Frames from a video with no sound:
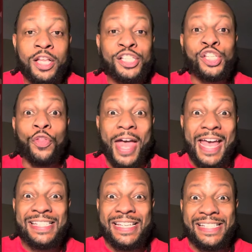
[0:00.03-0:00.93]
So
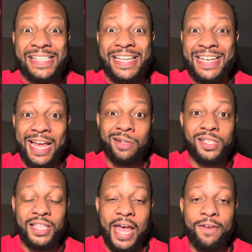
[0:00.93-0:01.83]
the SEC
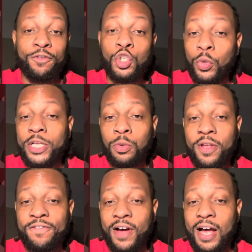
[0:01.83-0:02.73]
announced that for
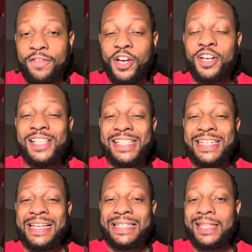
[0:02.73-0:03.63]
2025, they're going to
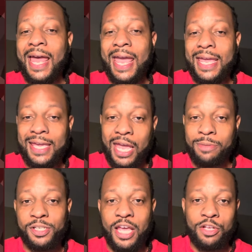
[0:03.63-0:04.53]
stick to the eight game
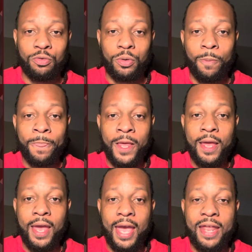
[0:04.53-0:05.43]
schedule.
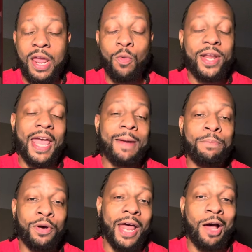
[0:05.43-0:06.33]
And they went ahead and
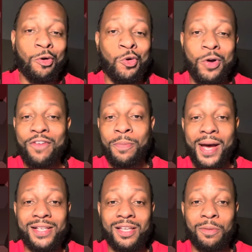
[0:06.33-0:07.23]
put out who
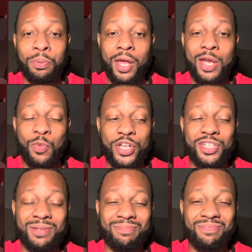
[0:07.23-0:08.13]
everybody's going to play,
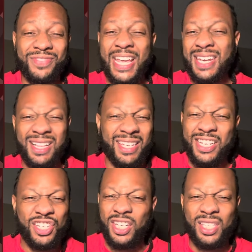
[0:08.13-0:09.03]
which technically
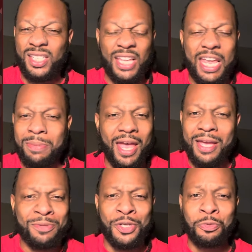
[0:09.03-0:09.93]
is just the same
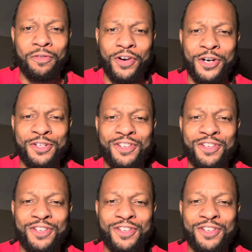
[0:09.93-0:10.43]
games in reverse